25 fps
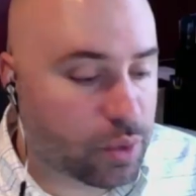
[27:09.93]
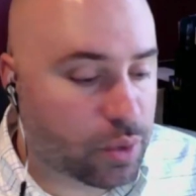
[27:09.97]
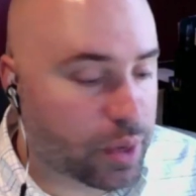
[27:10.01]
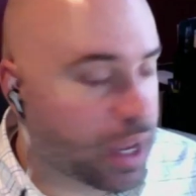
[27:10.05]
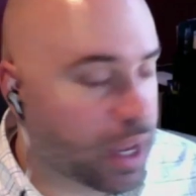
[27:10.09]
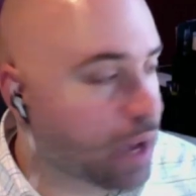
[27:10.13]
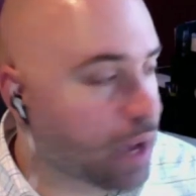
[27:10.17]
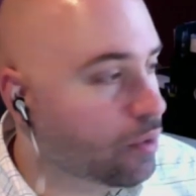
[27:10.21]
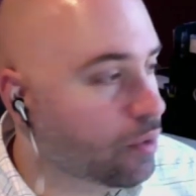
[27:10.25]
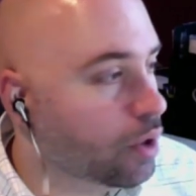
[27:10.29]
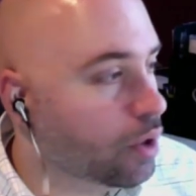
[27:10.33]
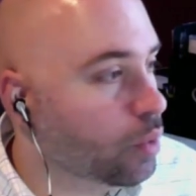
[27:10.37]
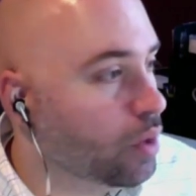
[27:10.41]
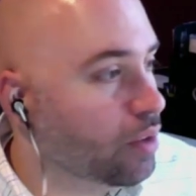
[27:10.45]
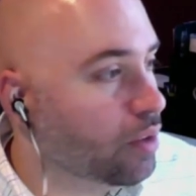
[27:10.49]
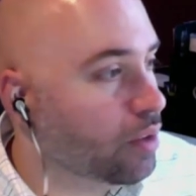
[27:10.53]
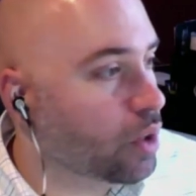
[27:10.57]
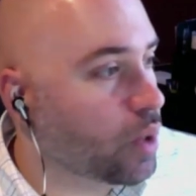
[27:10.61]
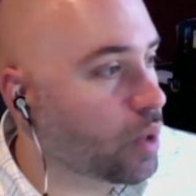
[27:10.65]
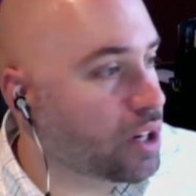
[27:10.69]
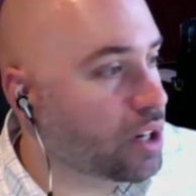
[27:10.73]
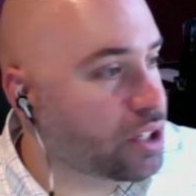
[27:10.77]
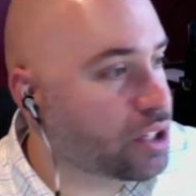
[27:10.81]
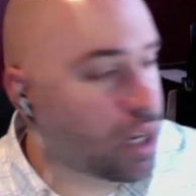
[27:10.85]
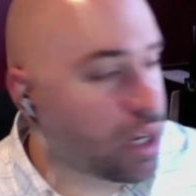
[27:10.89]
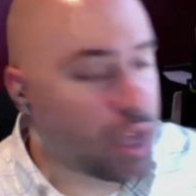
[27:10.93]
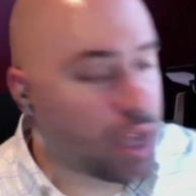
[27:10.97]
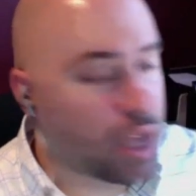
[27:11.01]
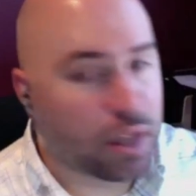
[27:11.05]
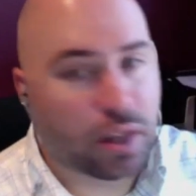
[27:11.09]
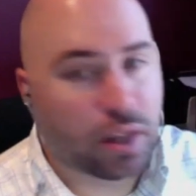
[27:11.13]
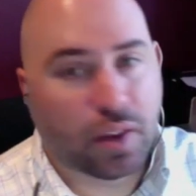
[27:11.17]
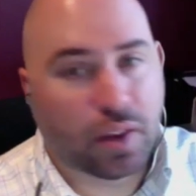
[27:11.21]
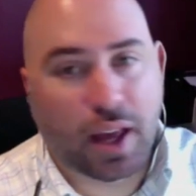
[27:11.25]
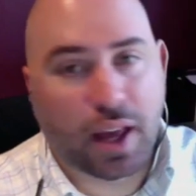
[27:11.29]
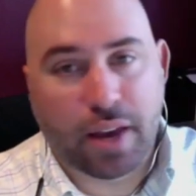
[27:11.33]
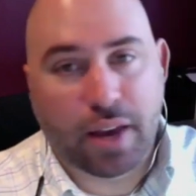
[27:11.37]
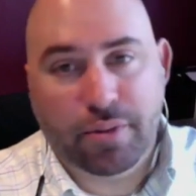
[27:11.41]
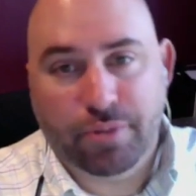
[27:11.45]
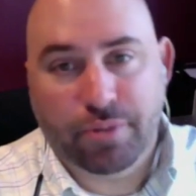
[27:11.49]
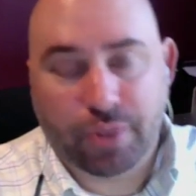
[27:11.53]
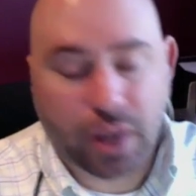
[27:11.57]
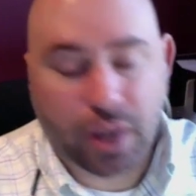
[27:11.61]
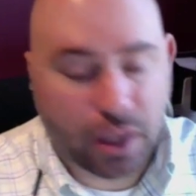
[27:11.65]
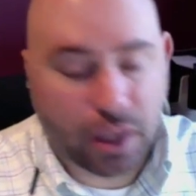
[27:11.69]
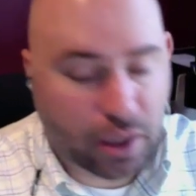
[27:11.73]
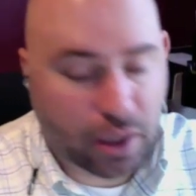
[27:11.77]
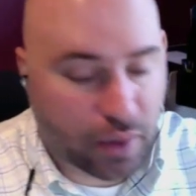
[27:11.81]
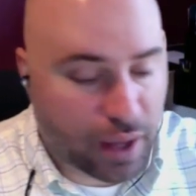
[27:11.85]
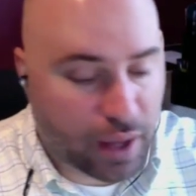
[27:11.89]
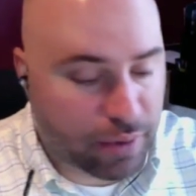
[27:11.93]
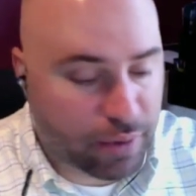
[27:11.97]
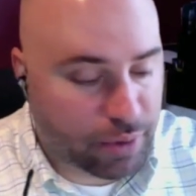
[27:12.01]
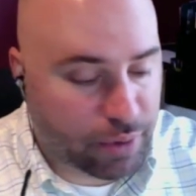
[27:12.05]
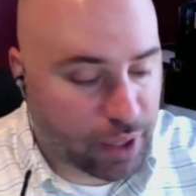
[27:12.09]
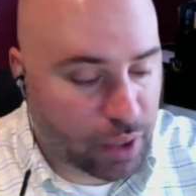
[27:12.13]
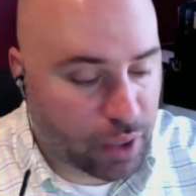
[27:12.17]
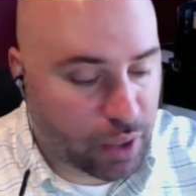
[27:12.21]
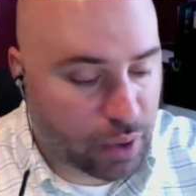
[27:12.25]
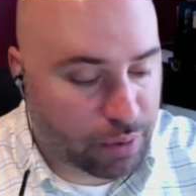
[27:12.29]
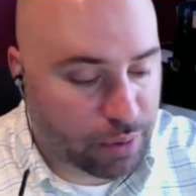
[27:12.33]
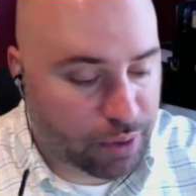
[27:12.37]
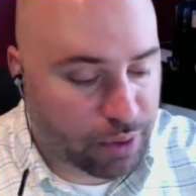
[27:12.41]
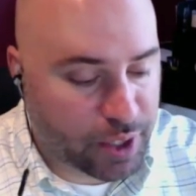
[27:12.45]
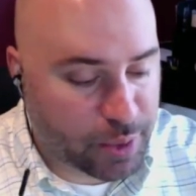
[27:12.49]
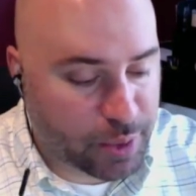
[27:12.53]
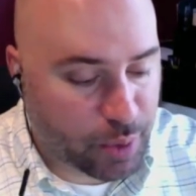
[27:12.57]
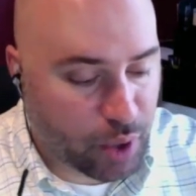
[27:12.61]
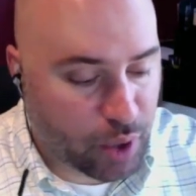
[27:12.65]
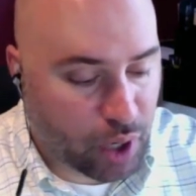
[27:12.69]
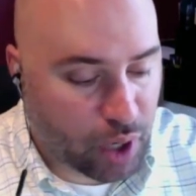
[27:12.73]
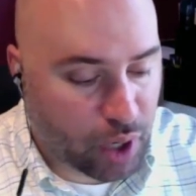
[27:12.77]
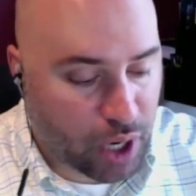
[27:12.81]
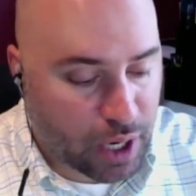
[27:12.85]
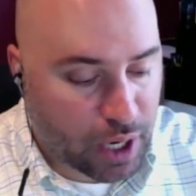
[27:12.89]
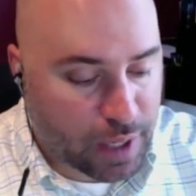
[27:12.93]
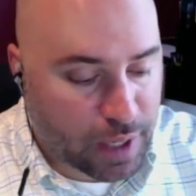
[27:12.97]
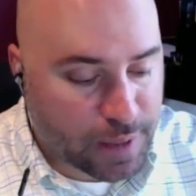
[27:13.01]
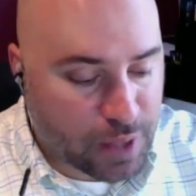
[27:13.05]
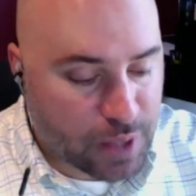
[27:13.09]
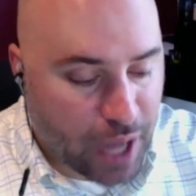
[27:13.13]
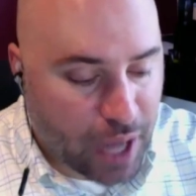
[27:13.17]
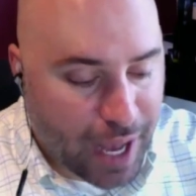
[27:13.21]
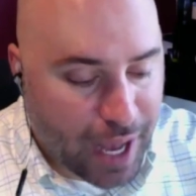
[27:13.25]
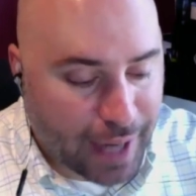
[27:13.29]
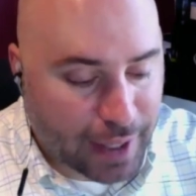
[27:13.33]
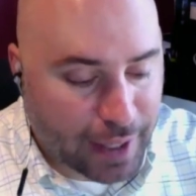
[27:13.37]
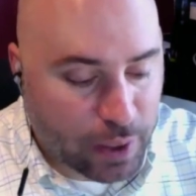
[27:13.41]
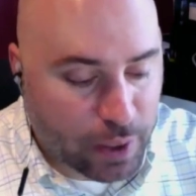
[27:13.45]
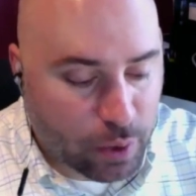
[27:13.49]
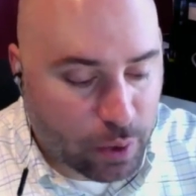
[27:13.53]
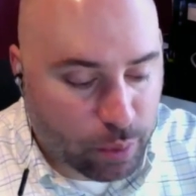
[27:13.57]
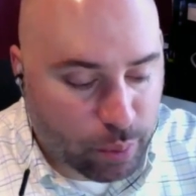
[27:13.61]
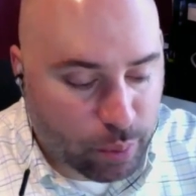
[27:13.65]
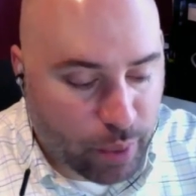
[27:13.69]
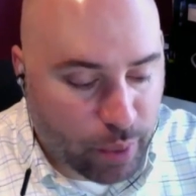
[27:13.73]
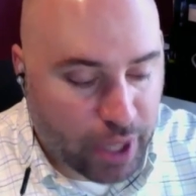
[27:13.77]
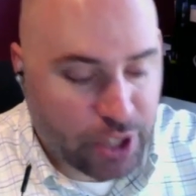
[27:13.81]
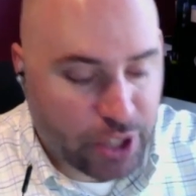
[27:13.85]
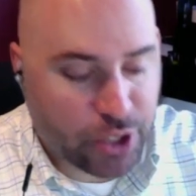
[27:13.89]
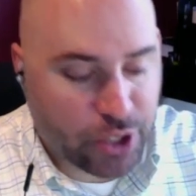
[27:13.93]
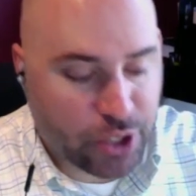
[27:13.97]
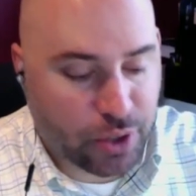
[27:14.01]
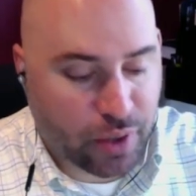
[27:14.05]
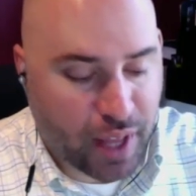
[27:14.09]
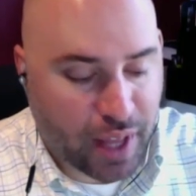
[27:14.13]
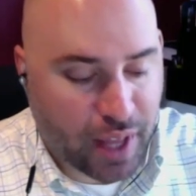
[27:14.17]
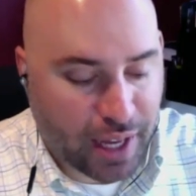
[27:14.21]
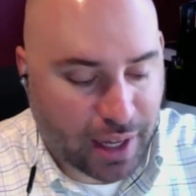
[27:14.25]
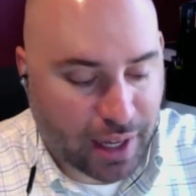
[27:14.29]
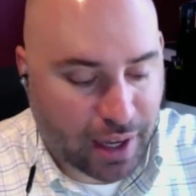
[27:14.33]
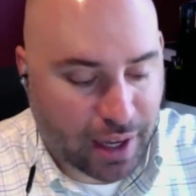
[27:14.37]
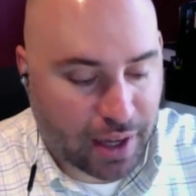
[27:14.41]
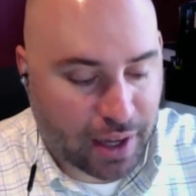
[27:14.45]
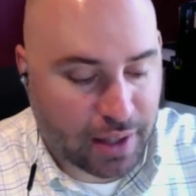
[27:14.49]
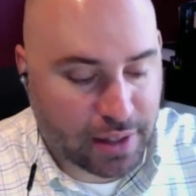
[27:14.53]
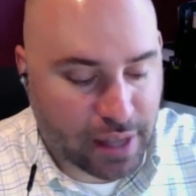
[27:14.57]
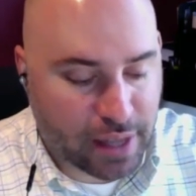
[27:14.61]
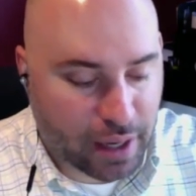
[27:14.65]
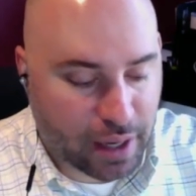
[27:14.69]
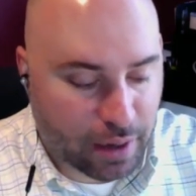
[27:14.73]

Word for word: have a we have a question on the live on the live video on Facebook. So how do you measure that content